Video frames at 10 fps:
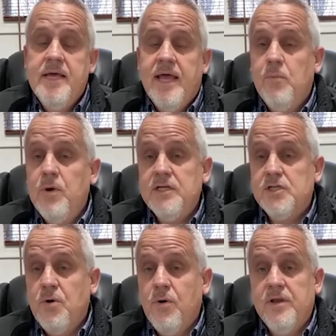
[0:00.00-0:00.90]
And when he
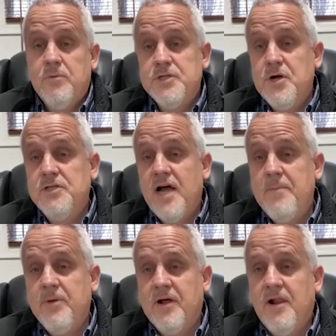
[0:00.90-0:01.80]
scored, there was no time
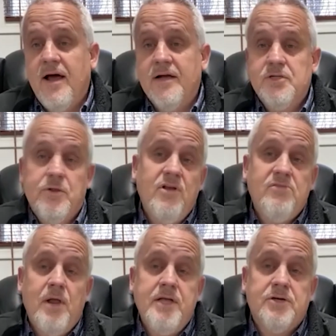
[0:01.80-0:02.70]
on the clock. So those
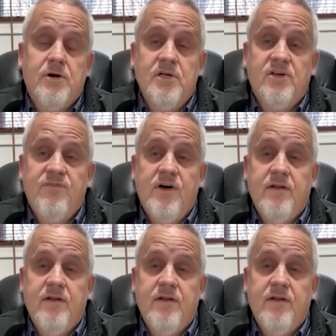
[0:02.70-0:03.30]
plays are always fun.